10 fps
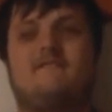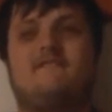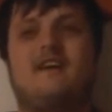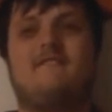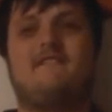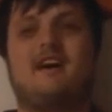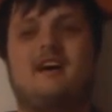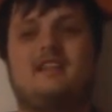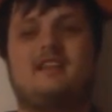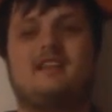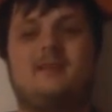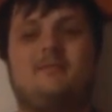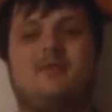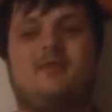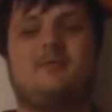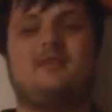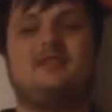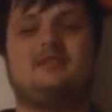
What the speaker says: a water type Pokemon